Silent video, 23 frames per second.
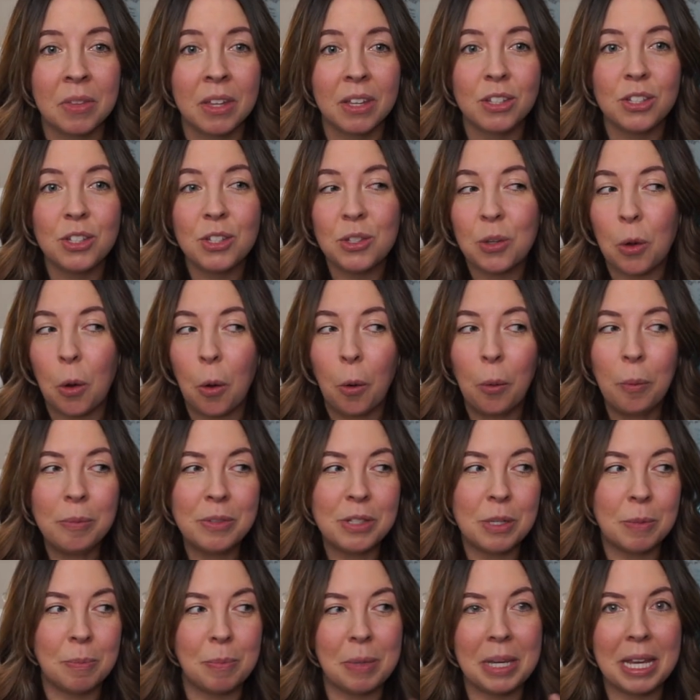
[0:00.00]
So
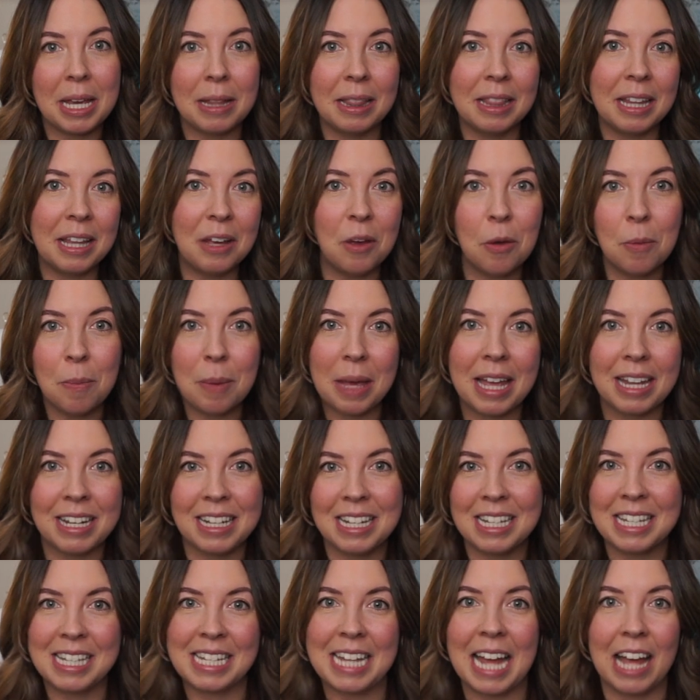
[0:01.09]
to be a little bit
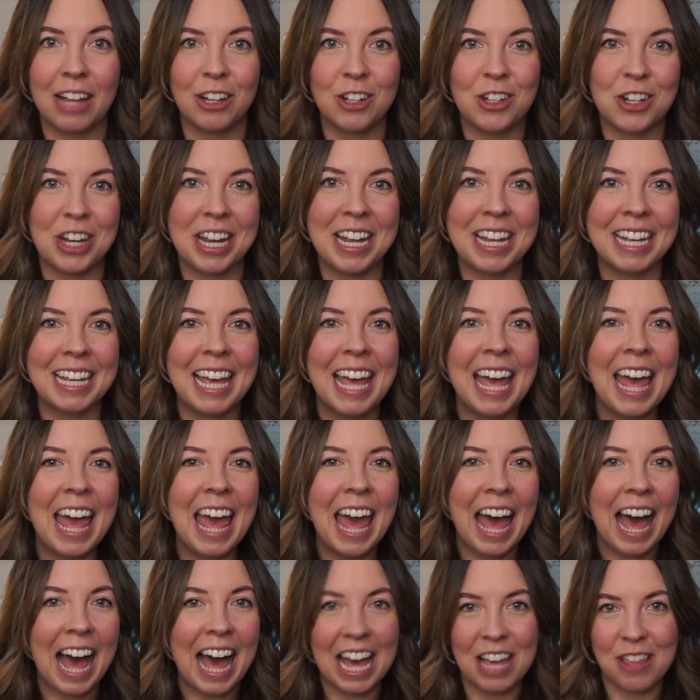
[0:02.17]
nostalgic,
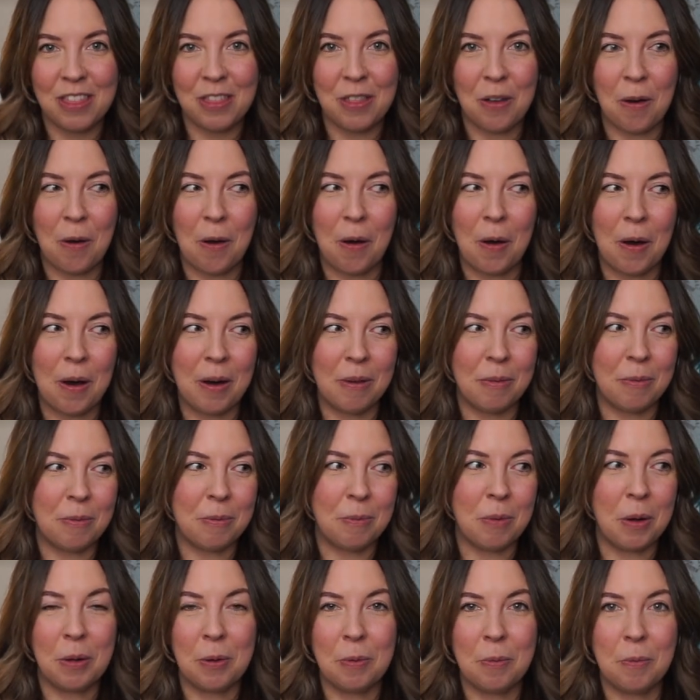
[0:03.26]
I thought,
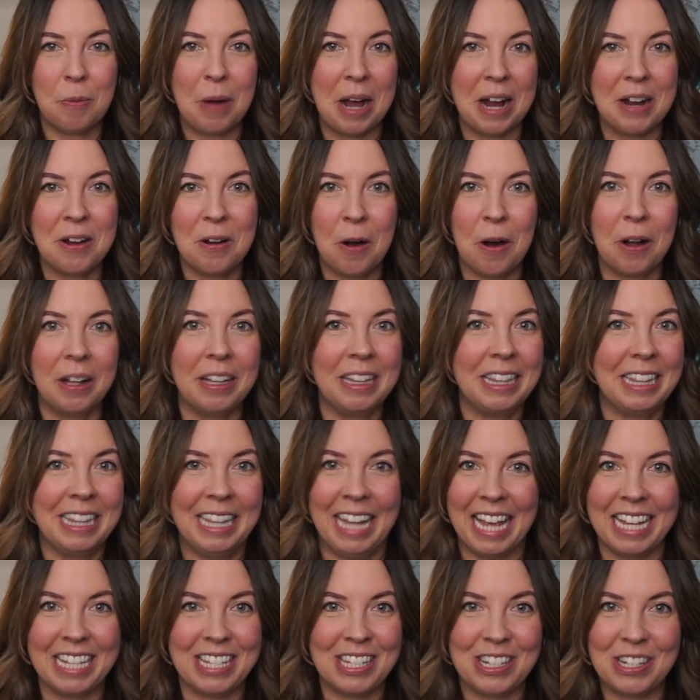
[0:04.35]
well, why not?
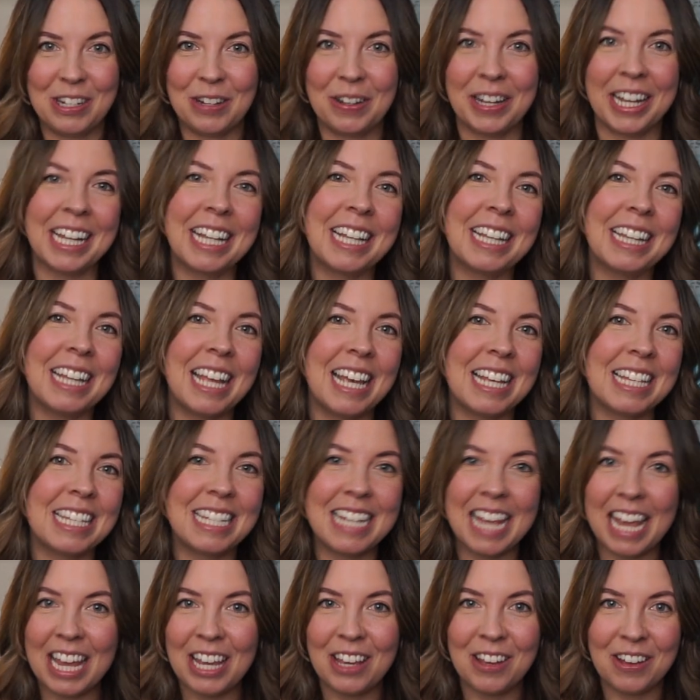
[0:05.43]
Let's do it. Let's
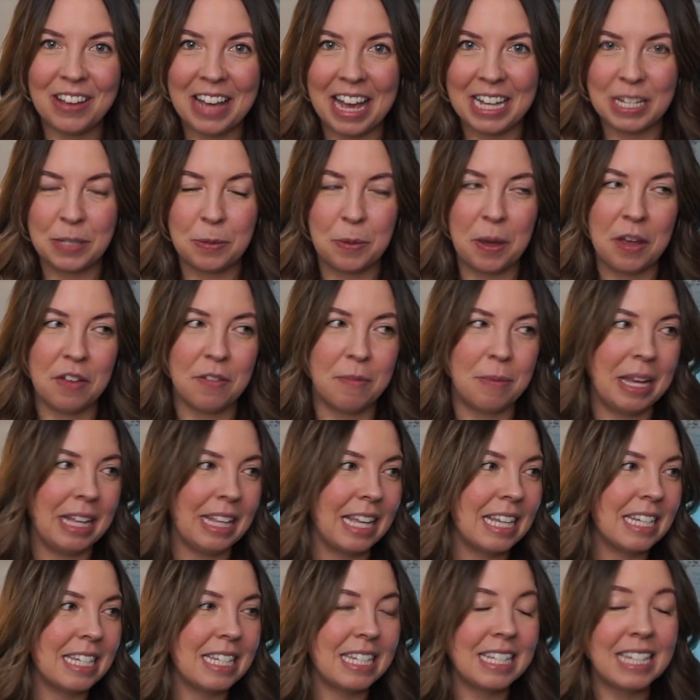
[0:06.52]
take you guys with me.
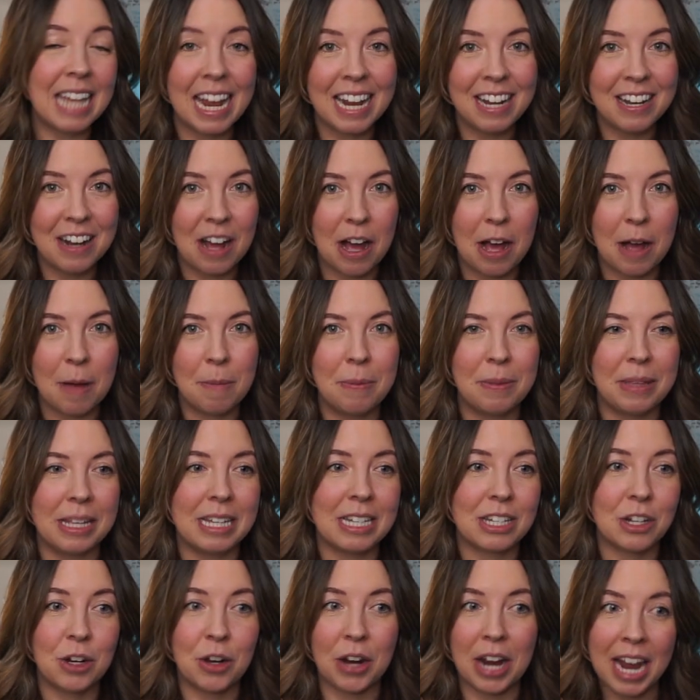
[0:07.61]
Let's sign up.
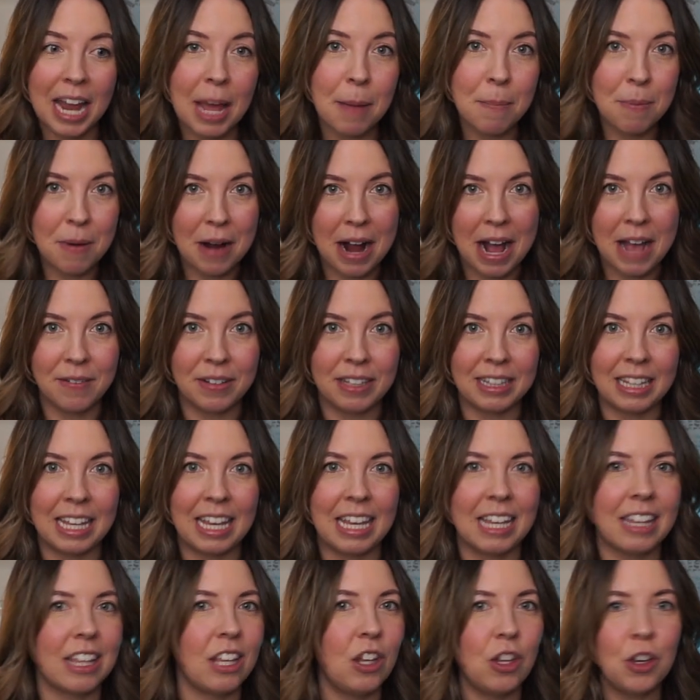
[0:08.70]
Let's create a private
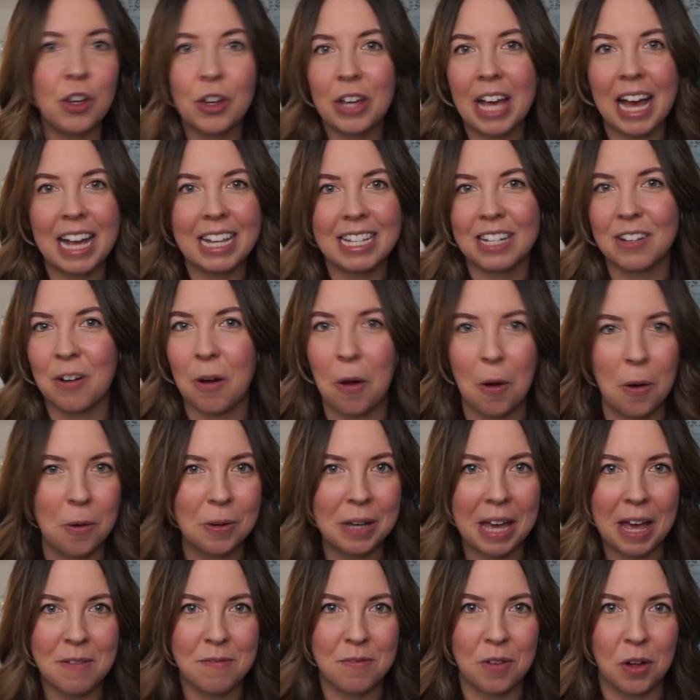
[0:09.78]
league that you guys can all
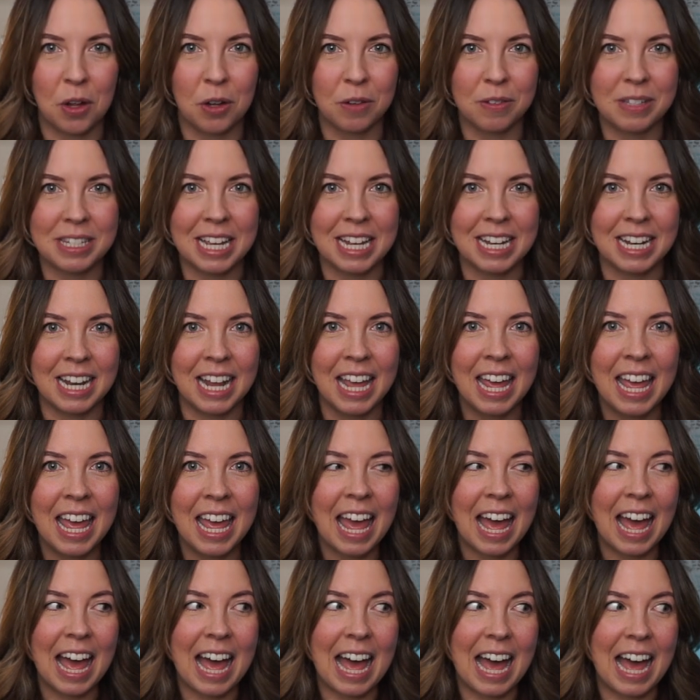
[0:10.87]
get involved in
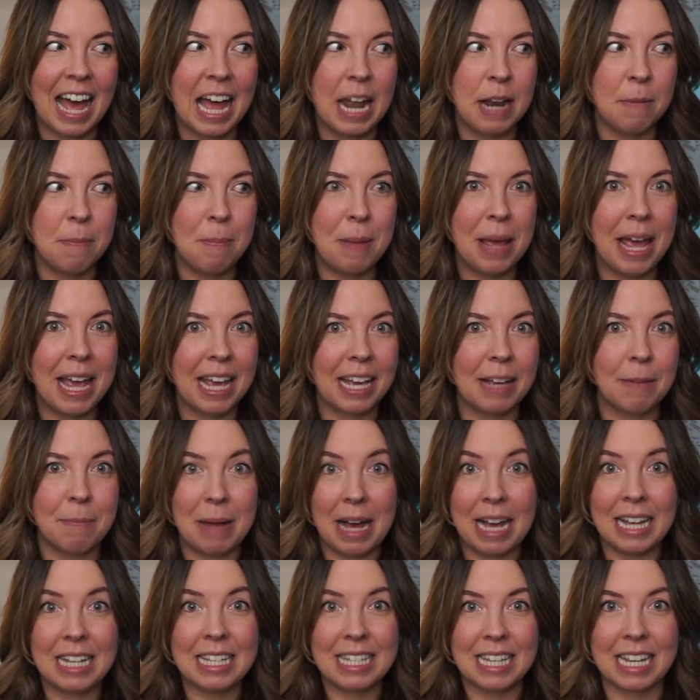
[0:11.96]
and pick
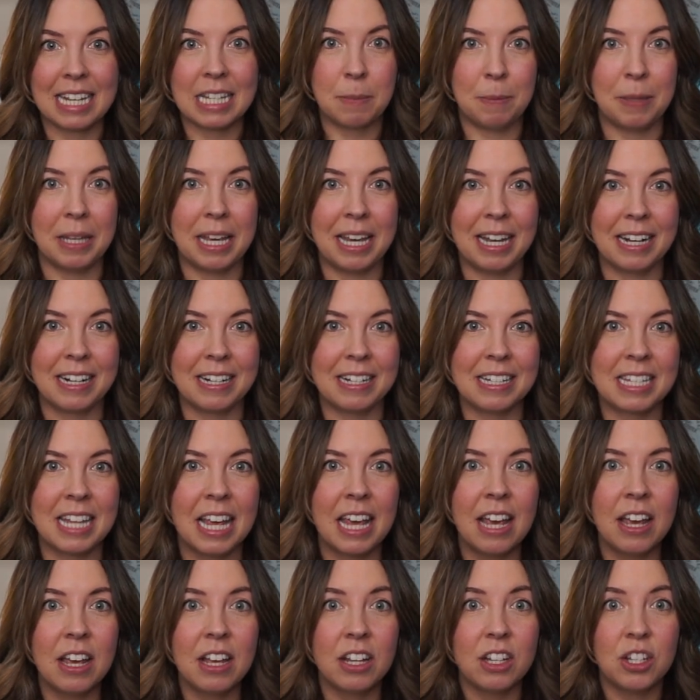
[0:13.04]
my 6 players
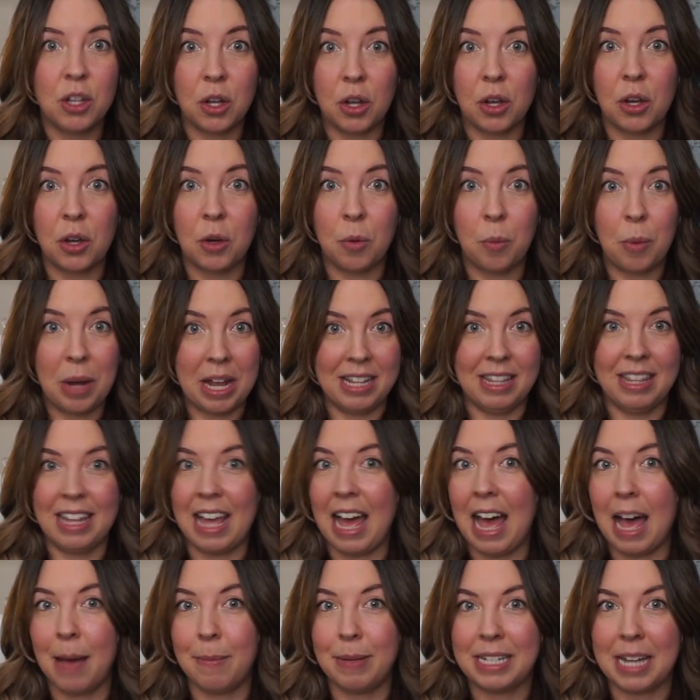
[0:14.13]
to win
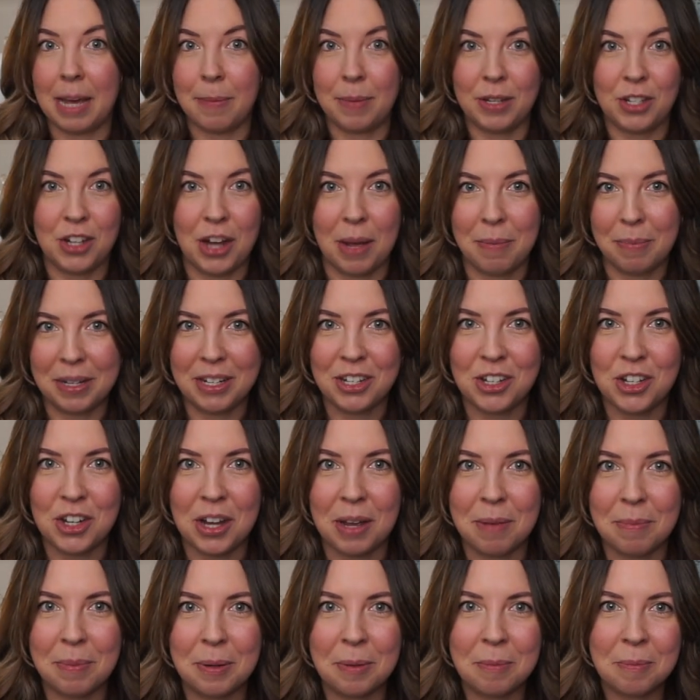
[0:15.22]
the Abu Dhabi Championship.